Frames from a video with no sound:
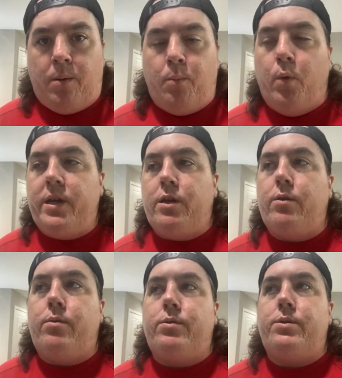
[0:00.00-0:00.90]
We
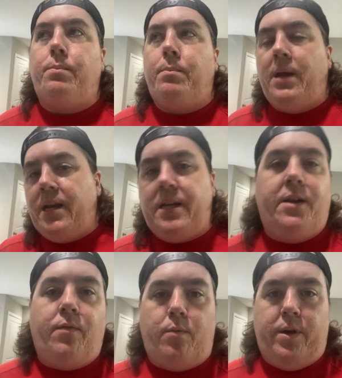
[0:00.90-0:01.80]
use many
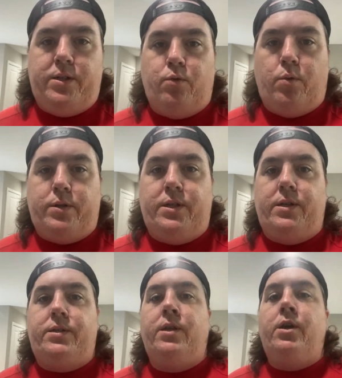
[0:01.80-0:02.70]
different
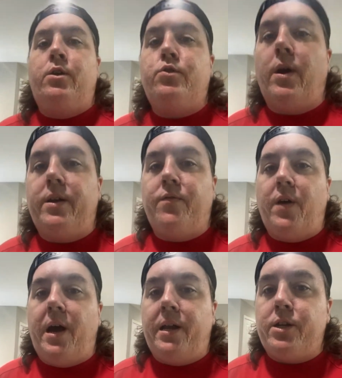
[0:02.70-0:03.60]
resources trying to
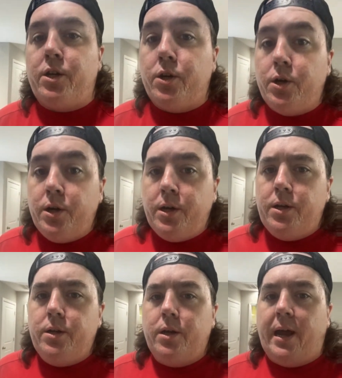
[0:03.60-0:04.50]
find
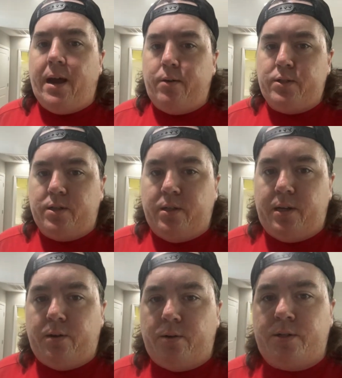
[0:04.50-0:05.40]
good house
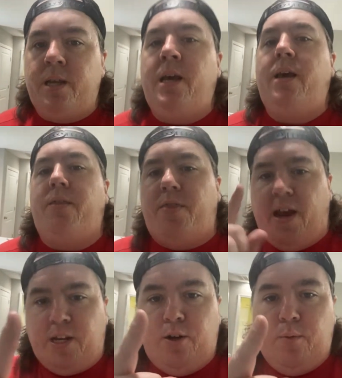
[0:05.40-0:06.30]
cleaners.
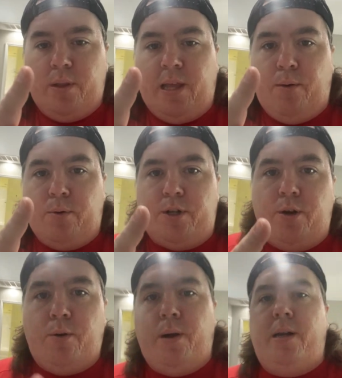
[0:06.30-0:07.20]
They knew what they were
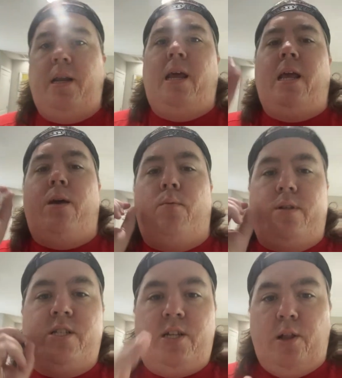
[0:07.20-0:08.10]
doing. It was
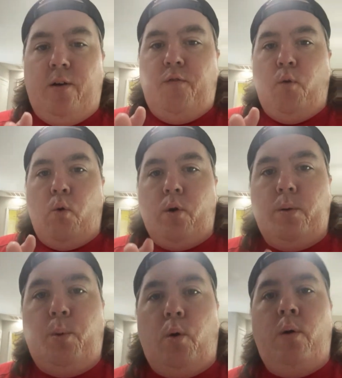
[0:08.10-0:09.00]
still
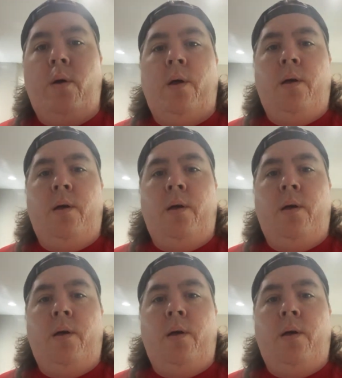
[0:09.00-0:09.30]
affordable.